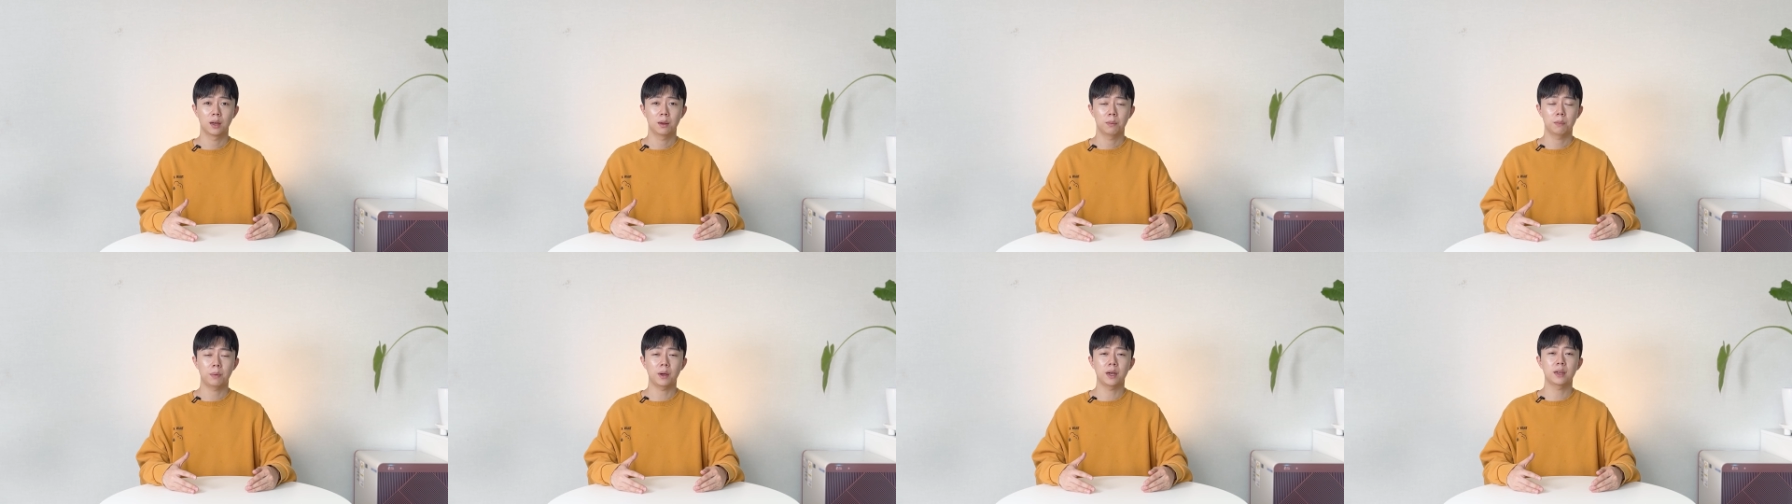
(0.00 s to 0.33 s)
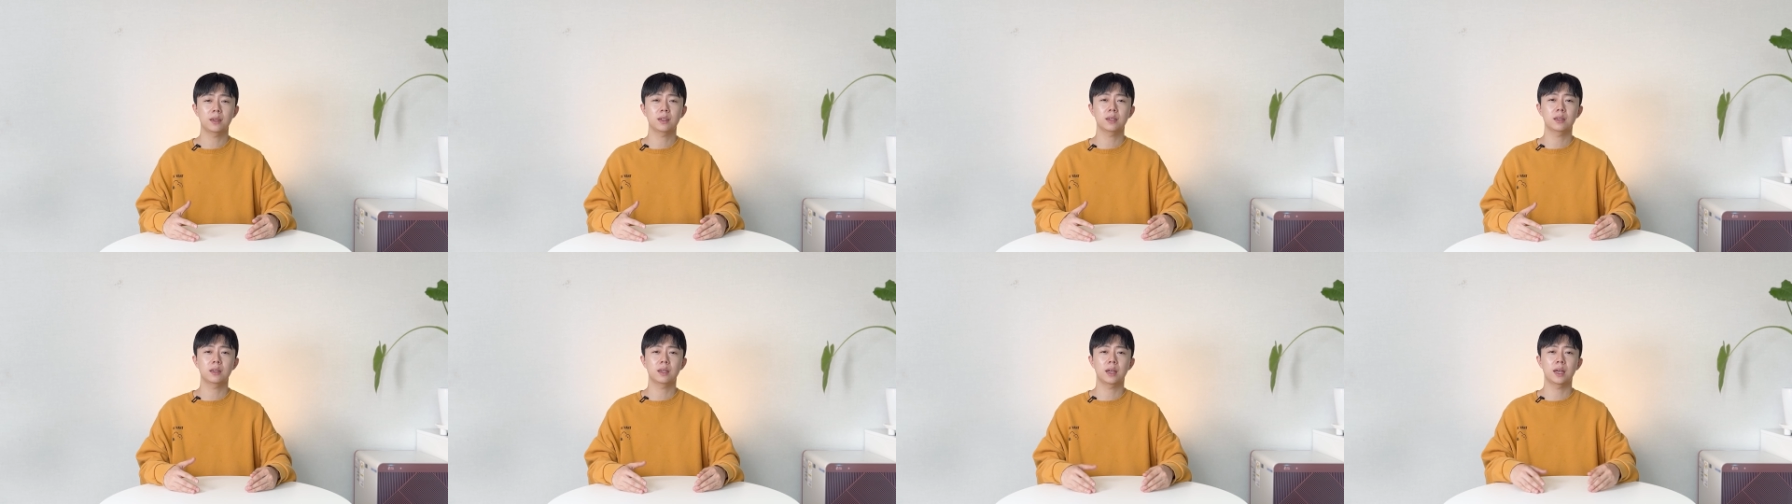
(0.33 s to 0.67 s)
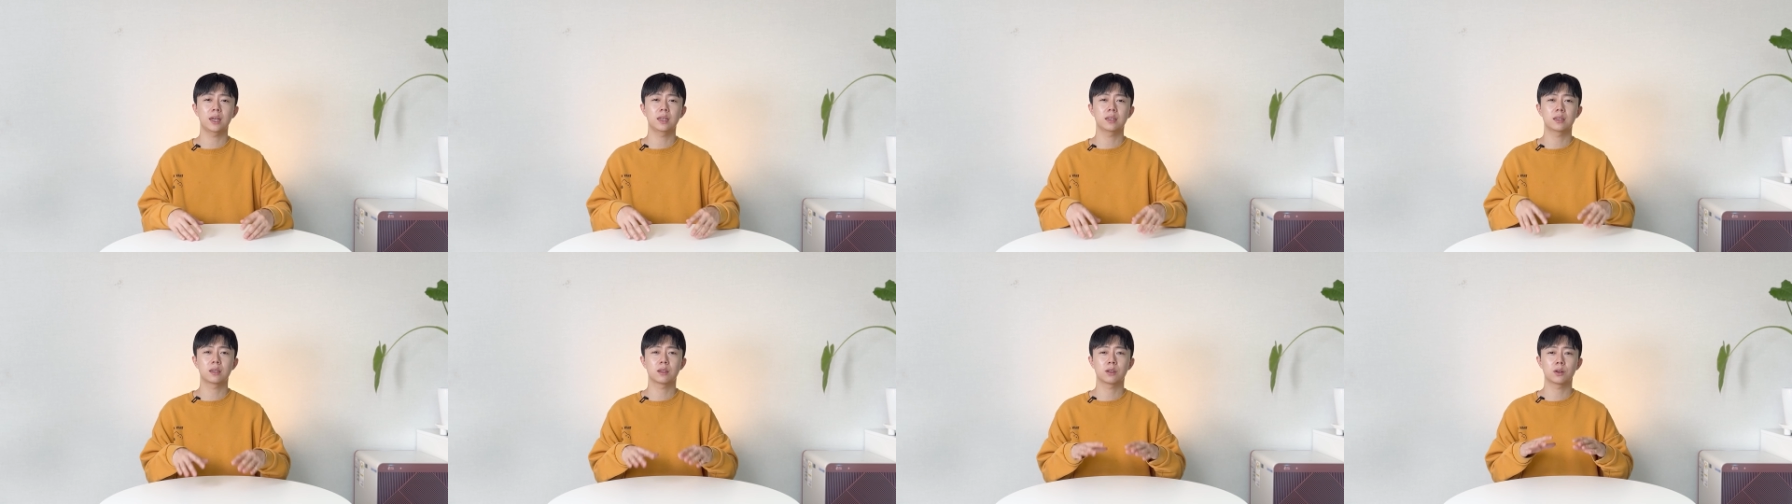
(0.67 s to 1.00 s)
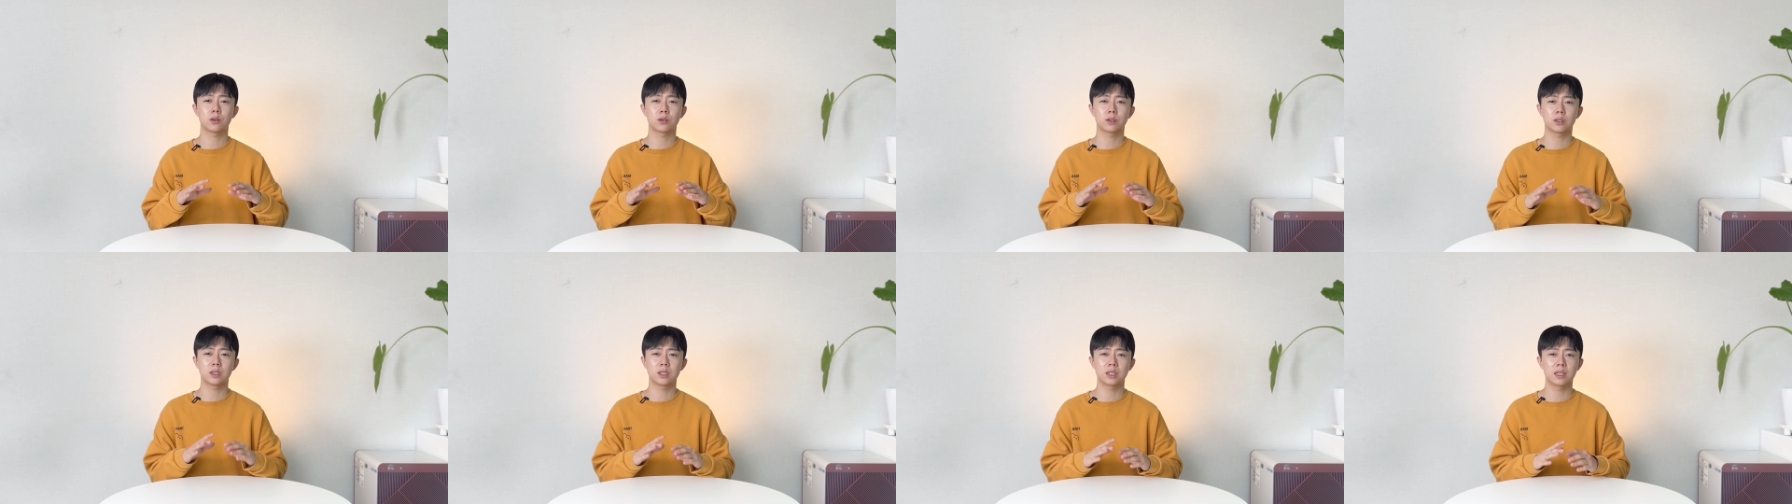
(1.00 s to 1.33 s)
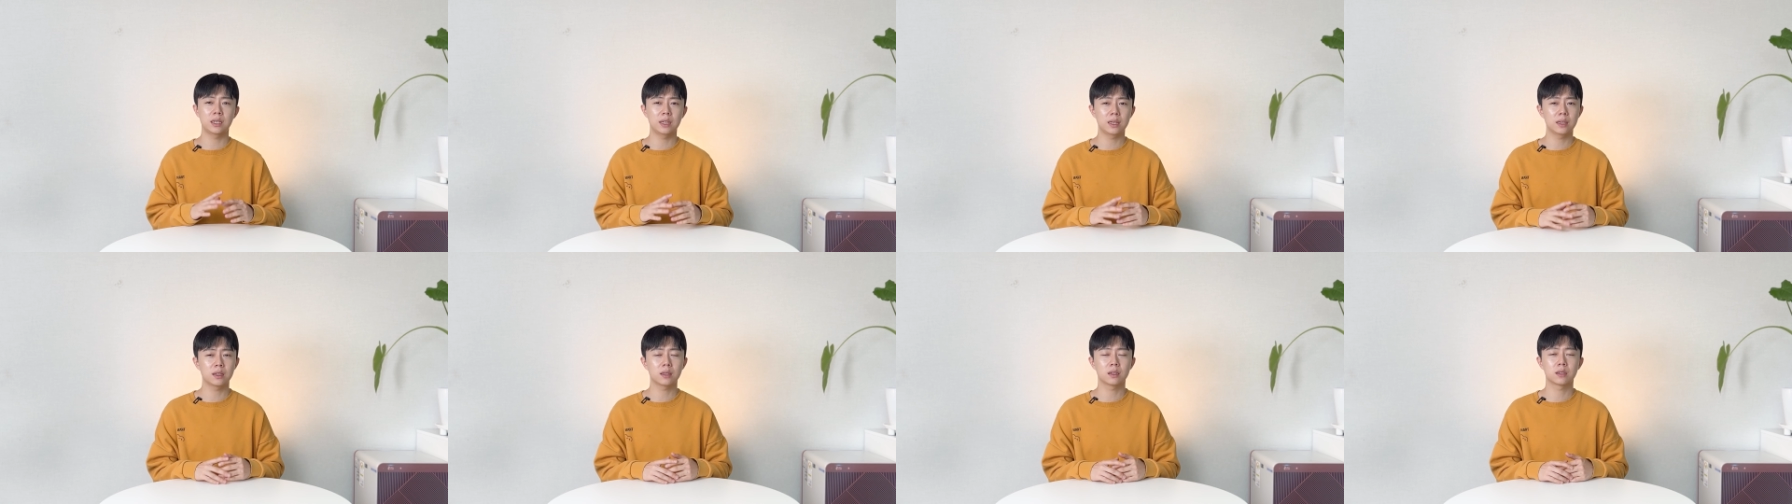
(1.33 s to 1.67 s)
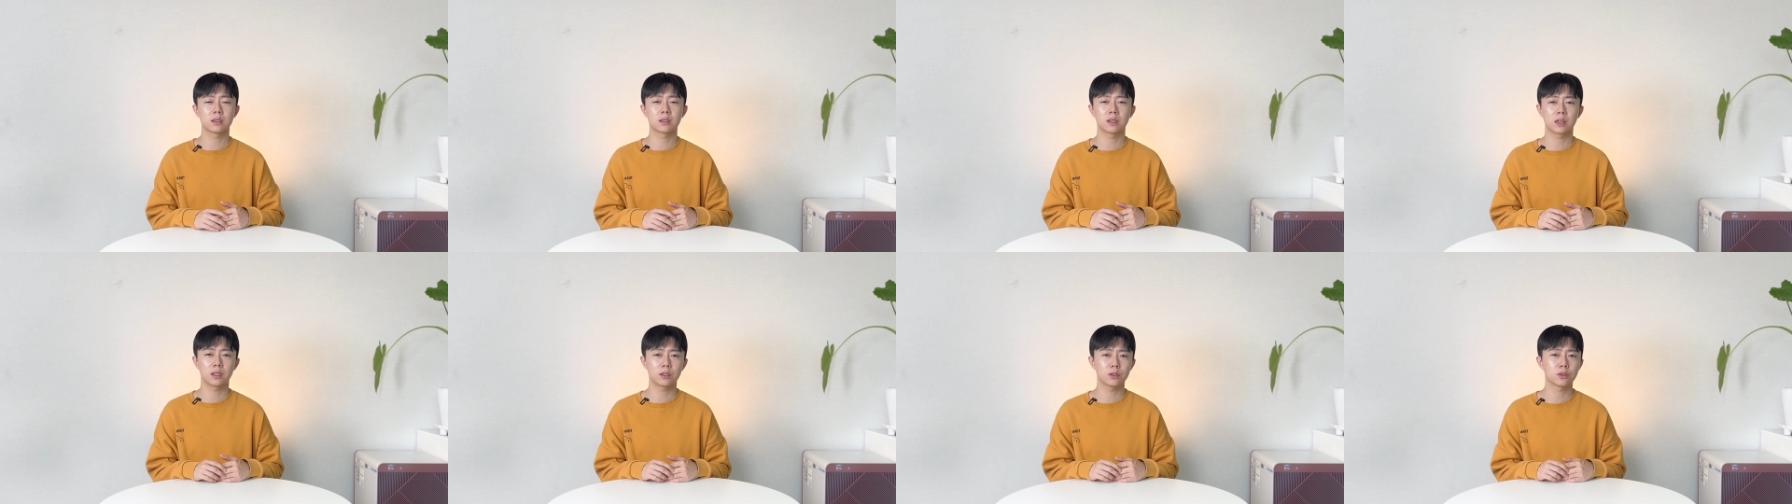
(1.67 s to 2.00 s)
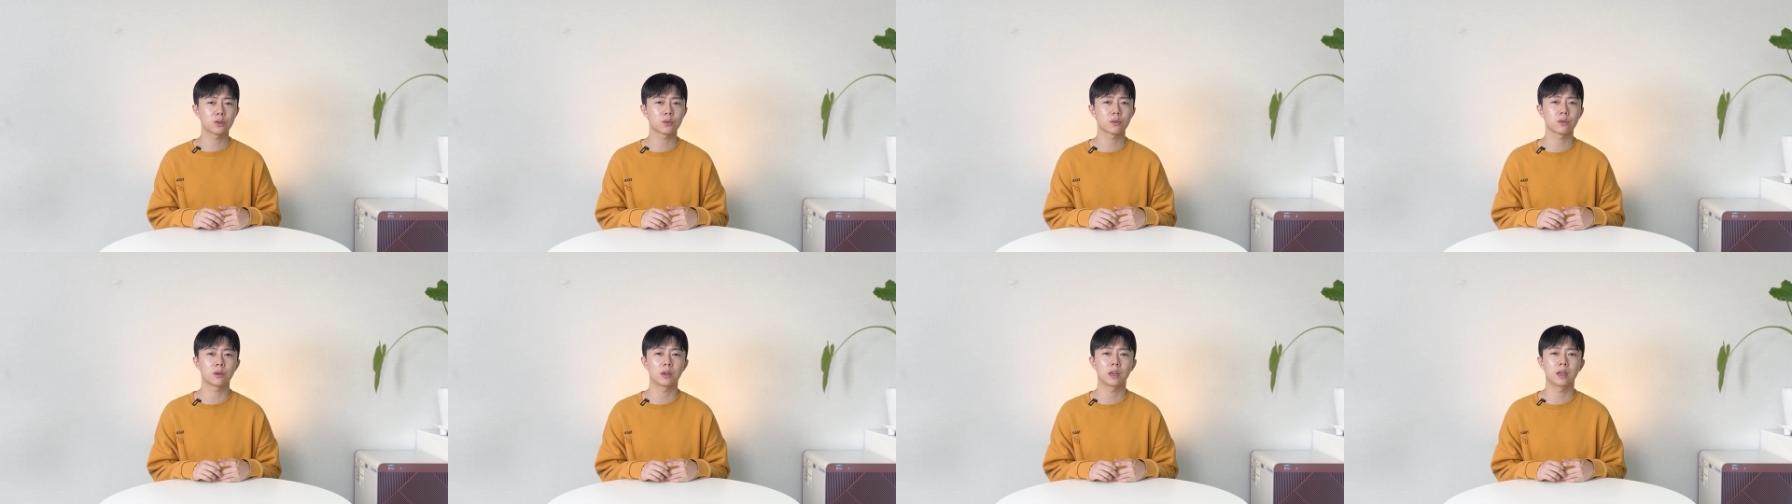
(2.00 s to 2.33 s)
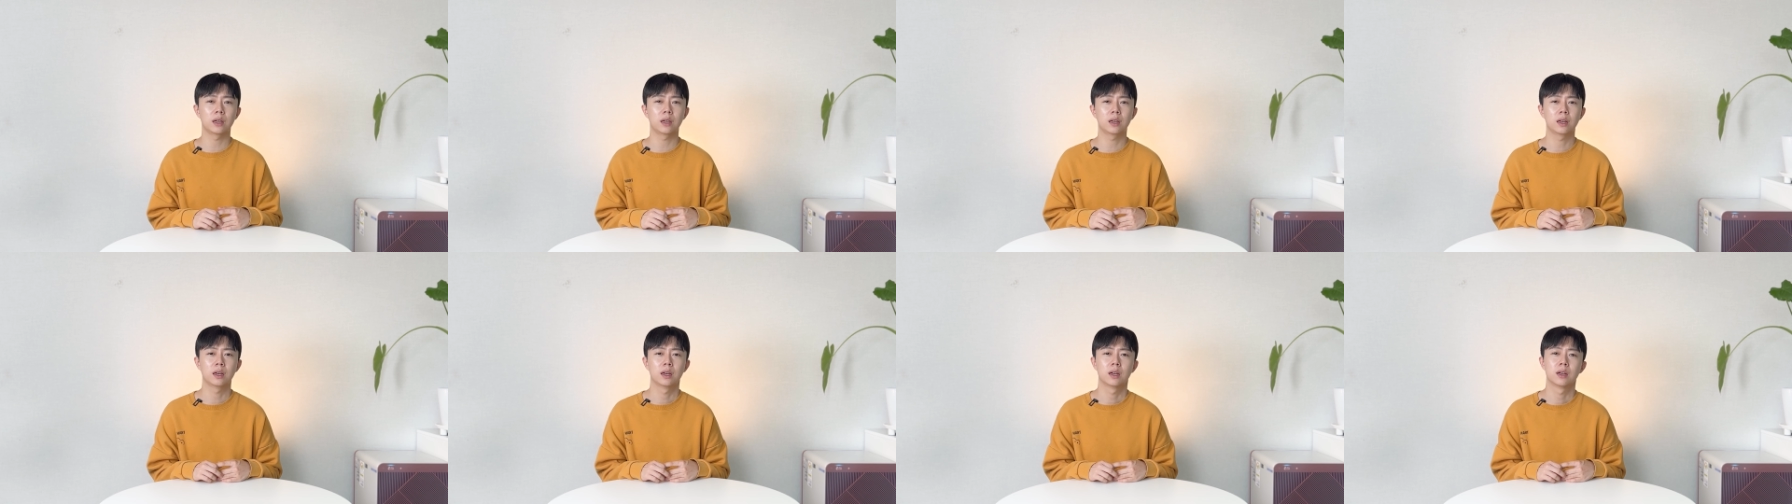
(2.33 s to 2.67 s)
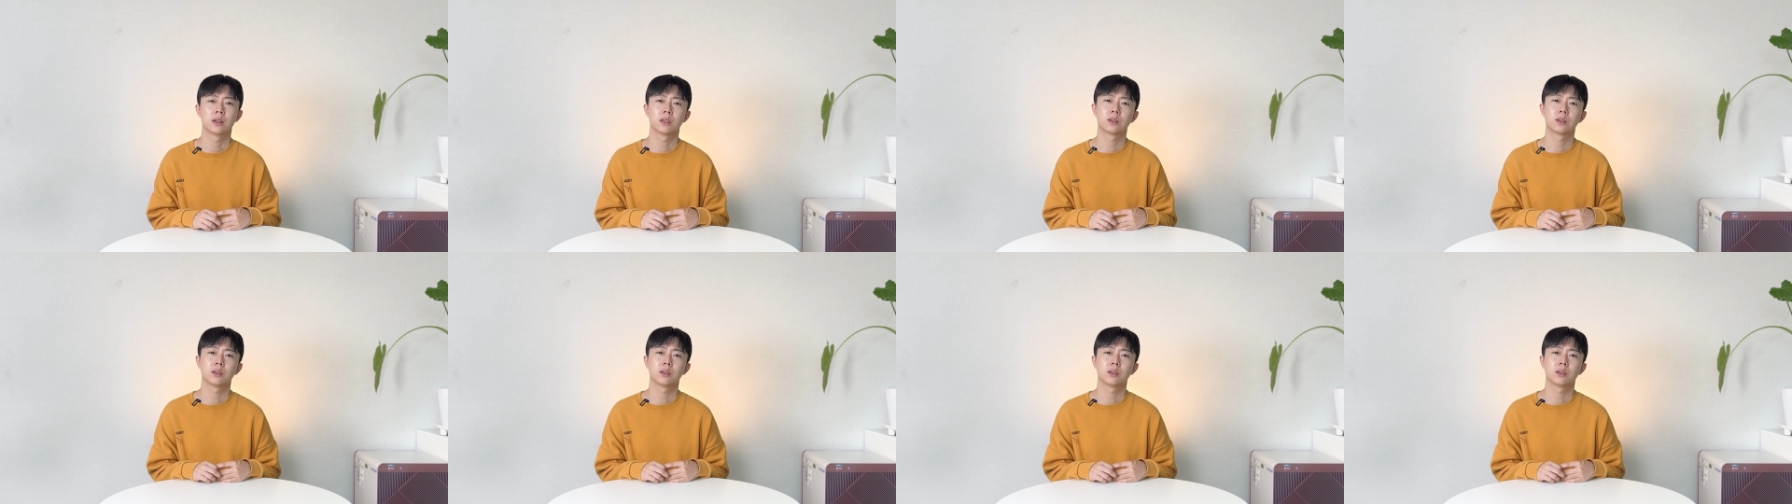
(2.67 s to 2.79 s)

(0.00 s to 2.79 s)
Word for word: By the late 13th century,